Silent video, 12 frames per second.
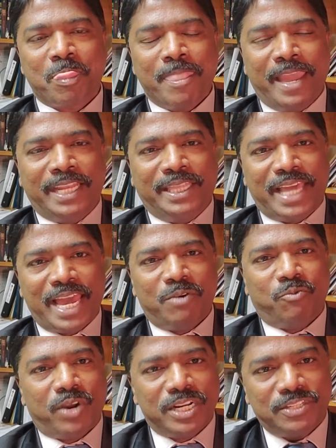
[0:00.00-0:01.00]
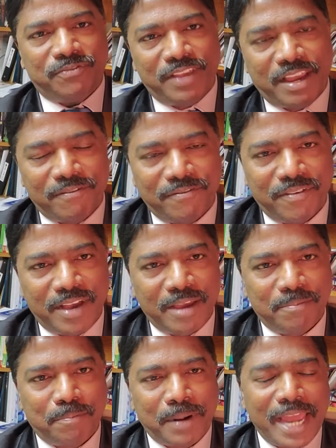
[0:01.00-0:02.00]
And then once we have
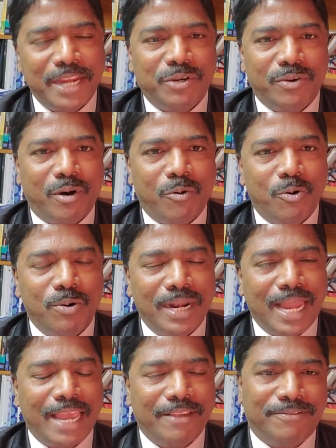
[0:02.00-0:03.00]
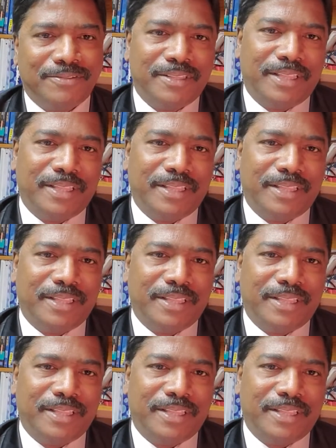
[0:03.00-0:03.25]
applied to our own life,